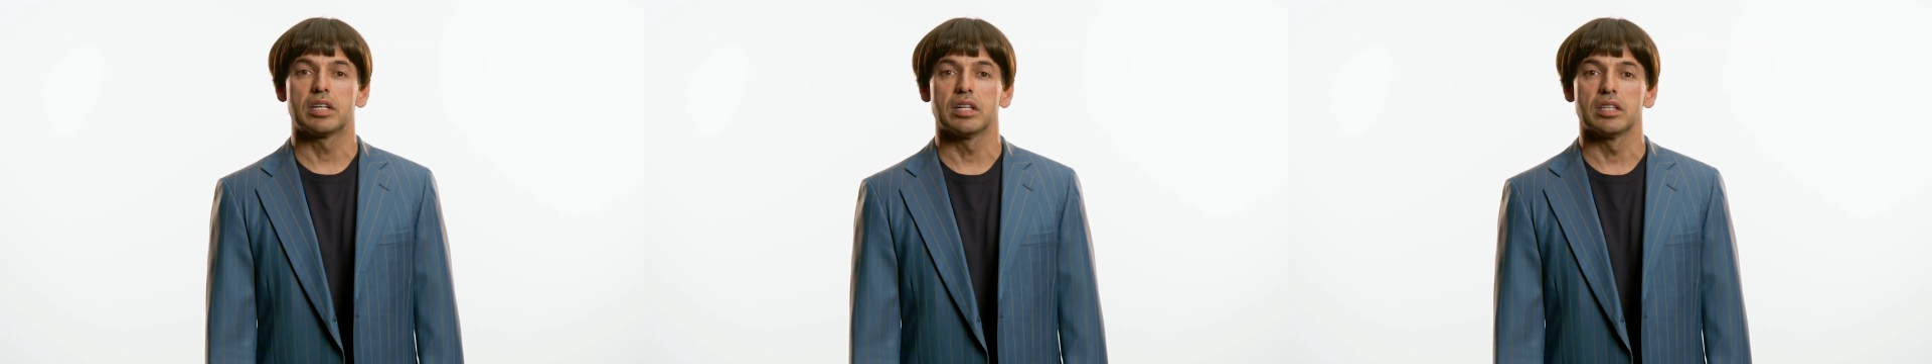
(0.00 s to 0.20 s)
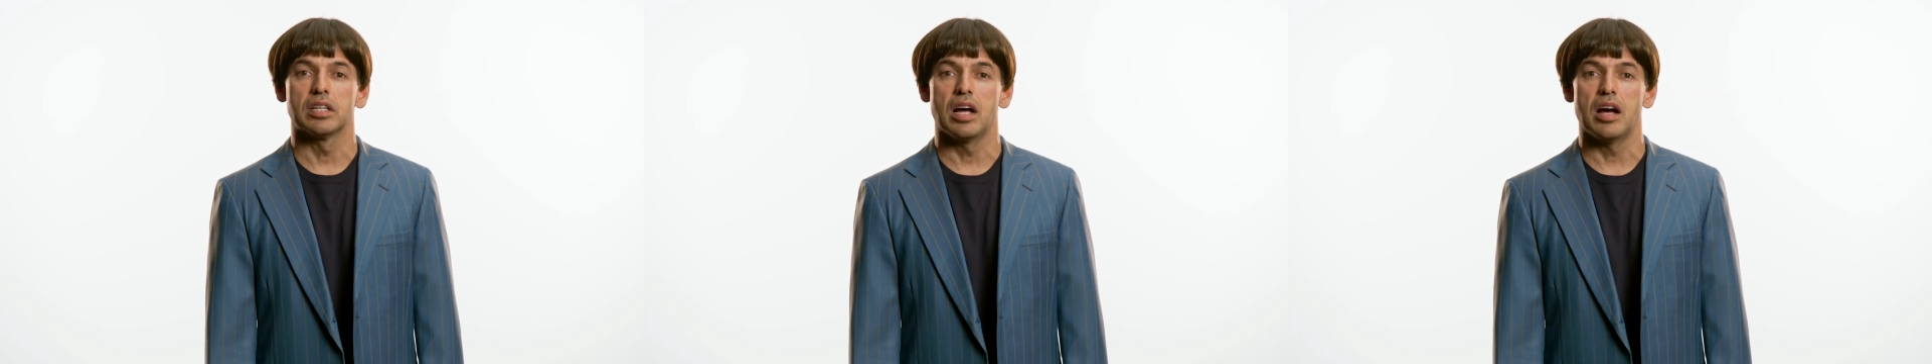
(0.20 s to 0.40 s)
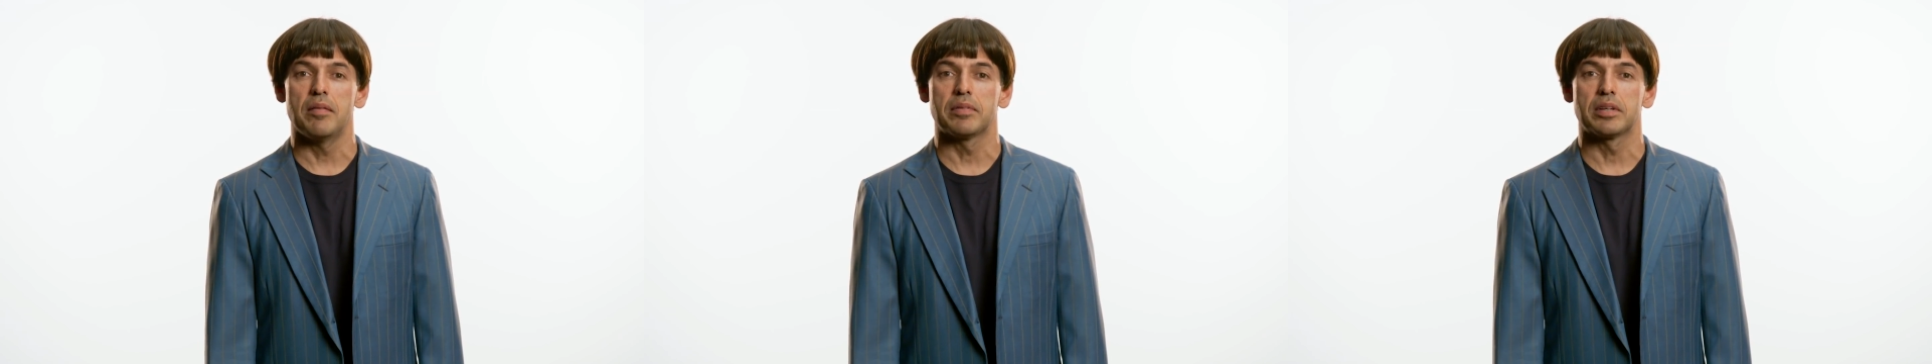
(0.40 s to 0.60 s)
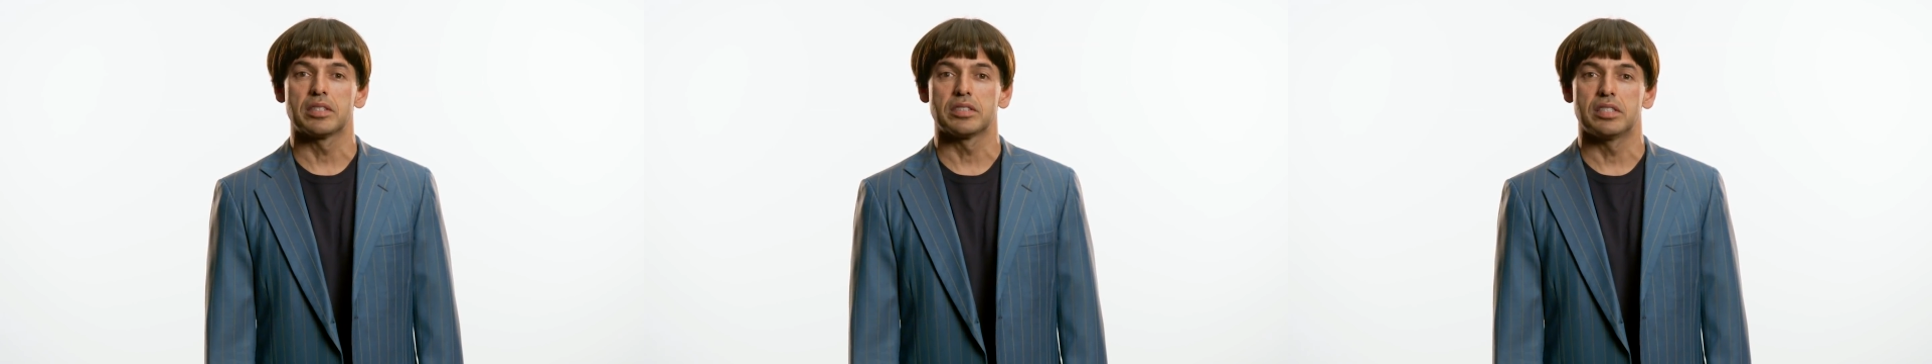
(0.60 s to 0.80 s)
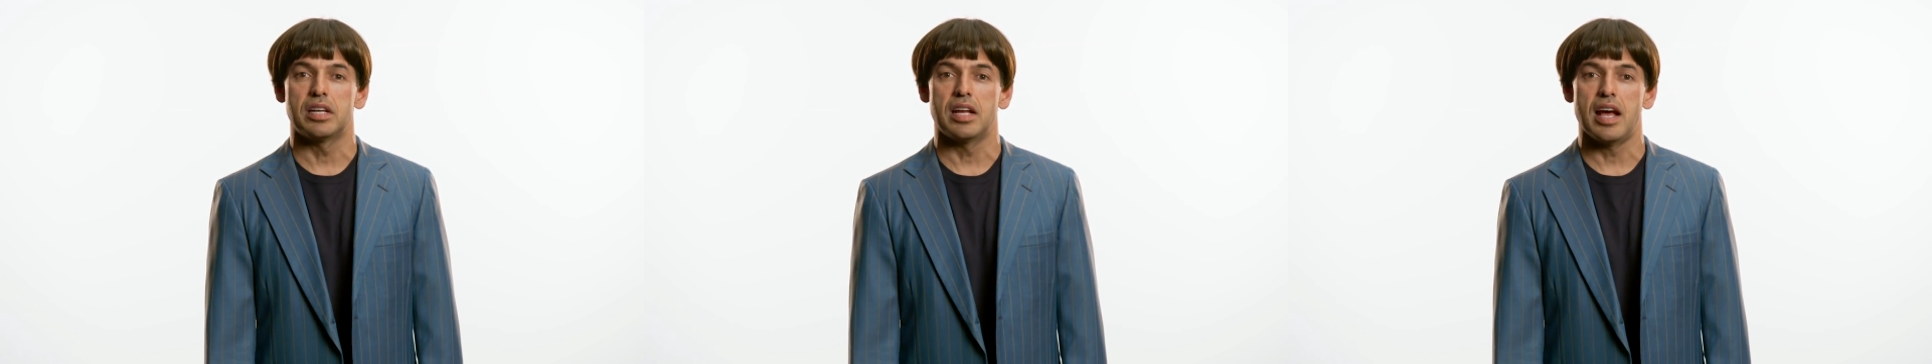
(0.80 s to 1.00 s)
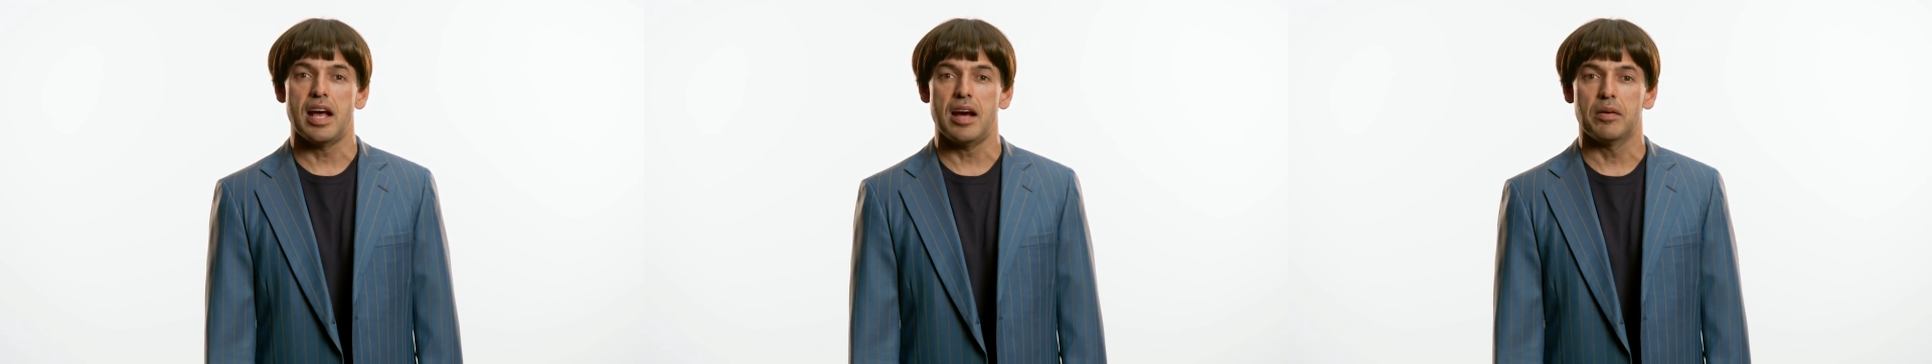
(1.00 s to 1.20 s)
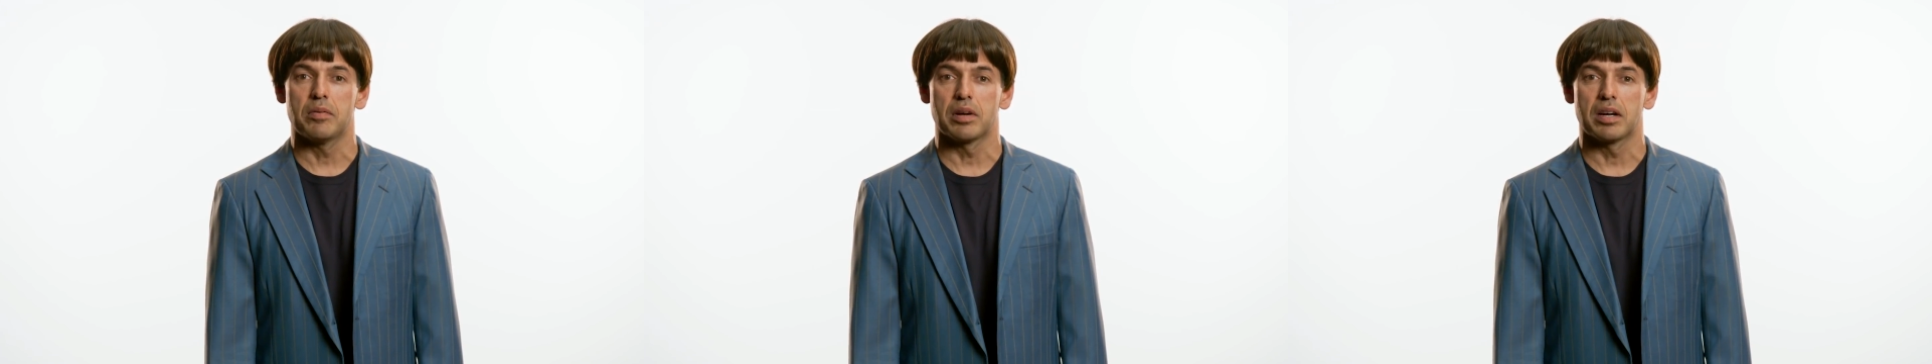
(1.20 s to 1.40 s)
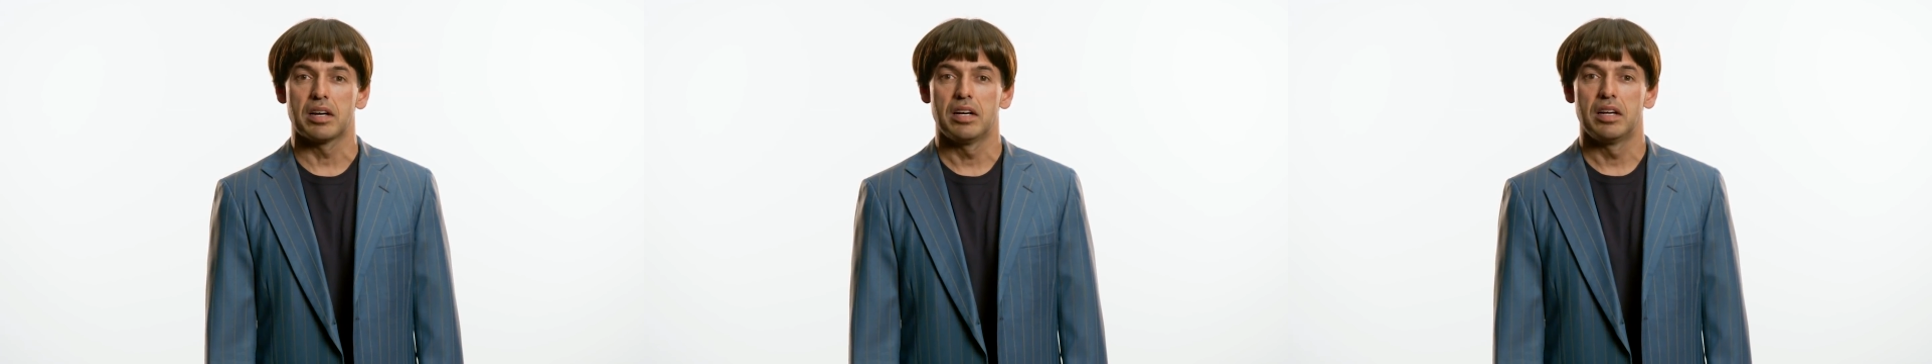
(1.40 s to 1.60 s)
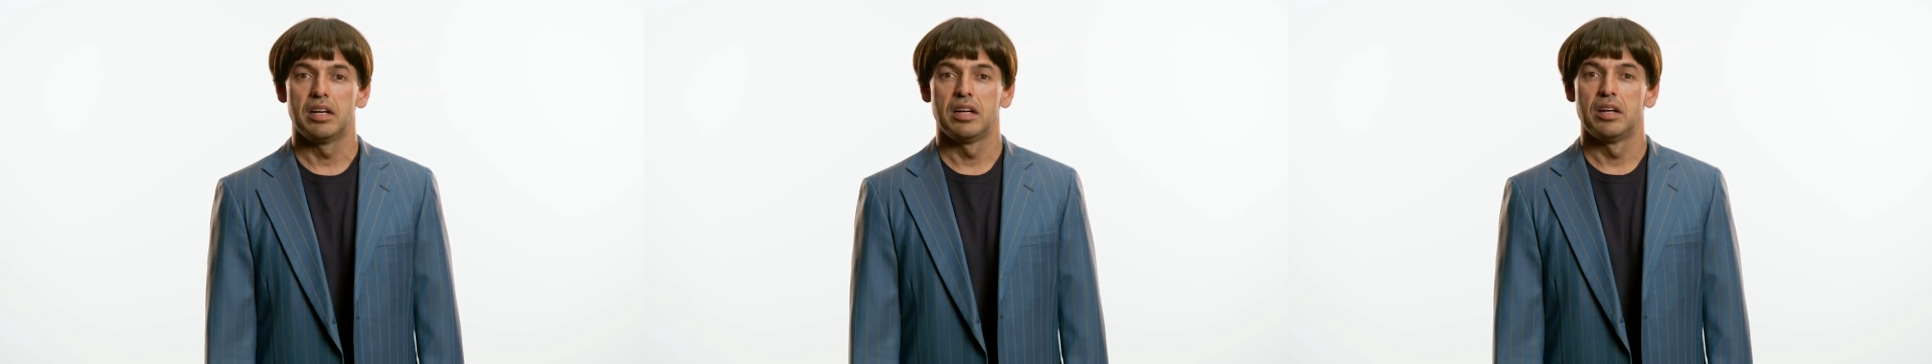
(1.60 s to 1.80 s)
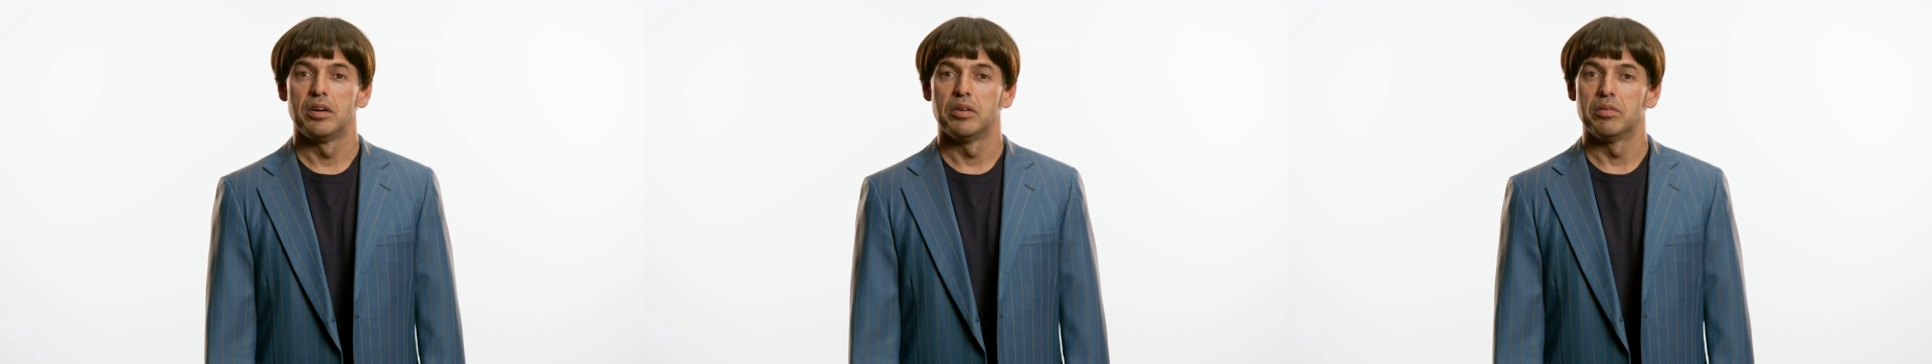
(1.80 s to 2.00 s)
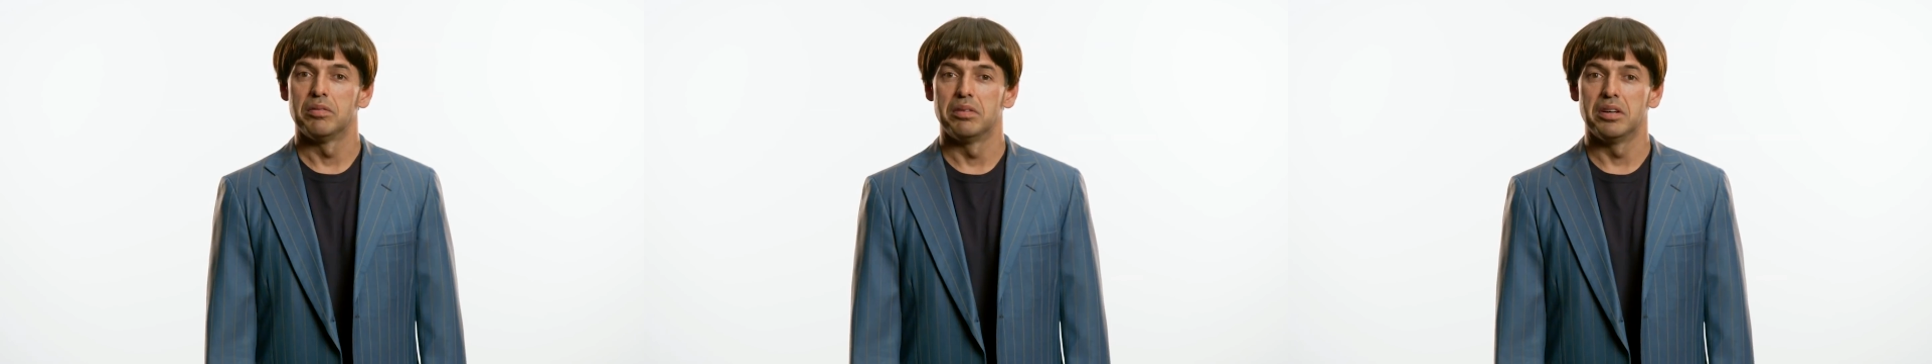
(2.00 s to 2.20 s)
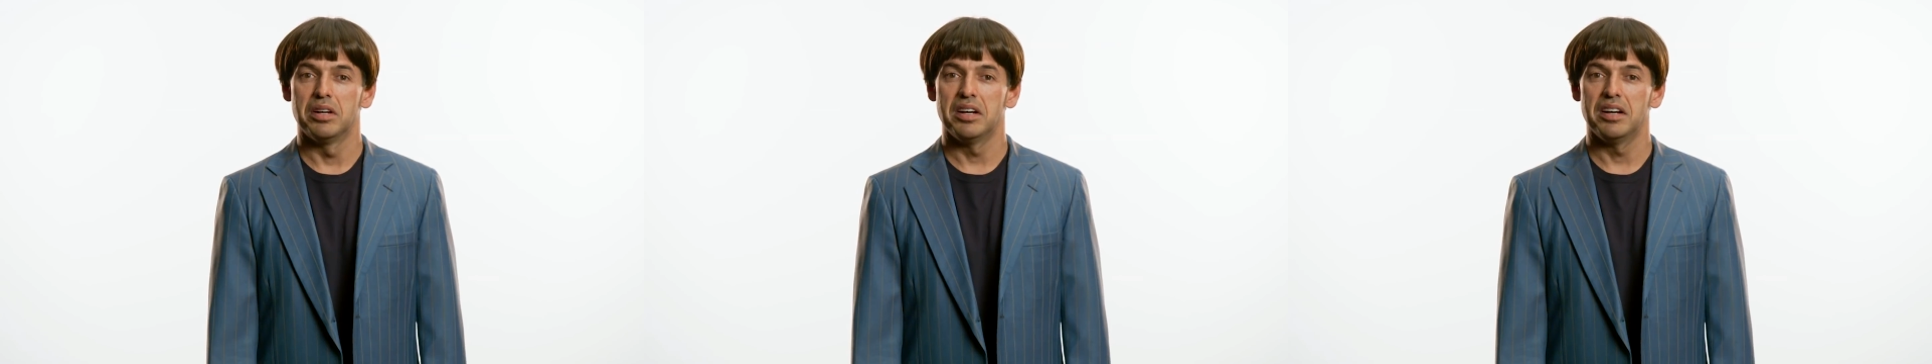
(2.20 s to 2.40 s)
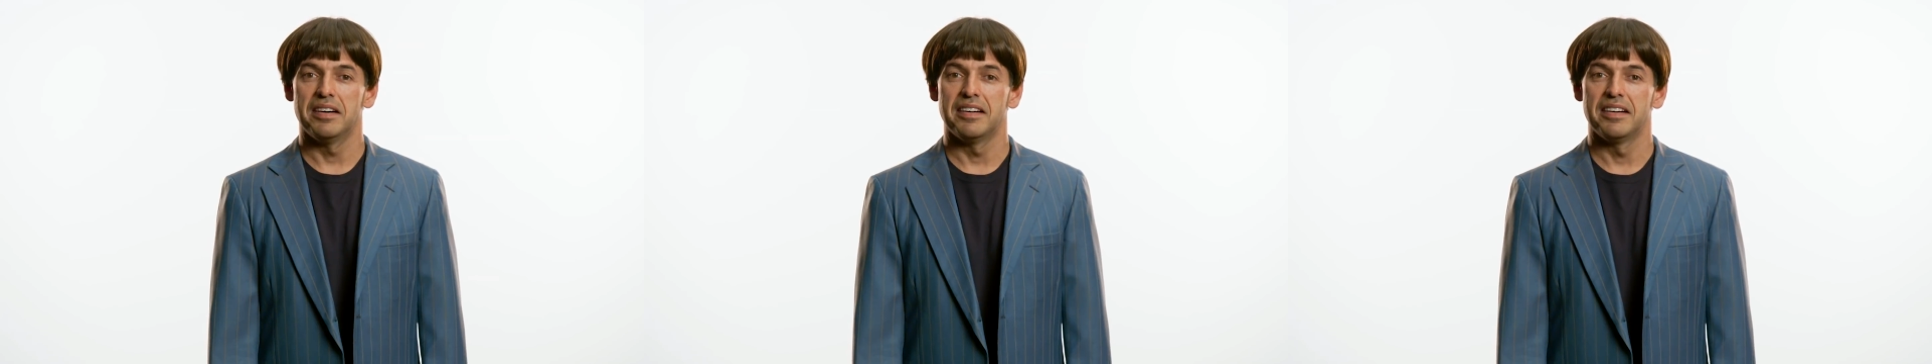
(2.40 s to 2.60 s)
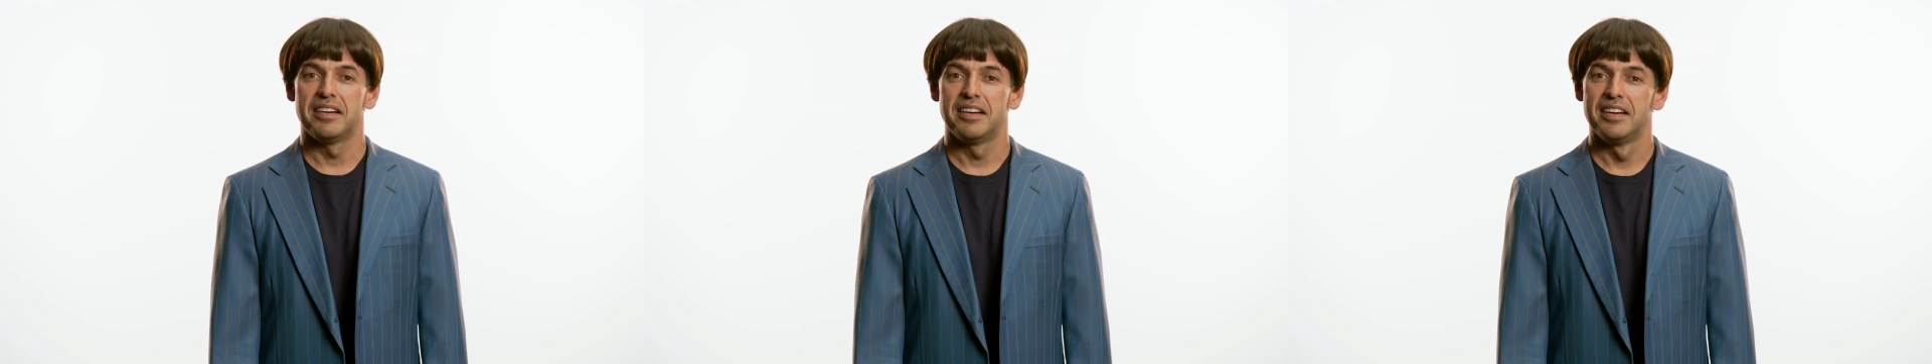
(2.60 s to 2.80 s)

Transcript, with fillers: kilometers an hour. Whoa.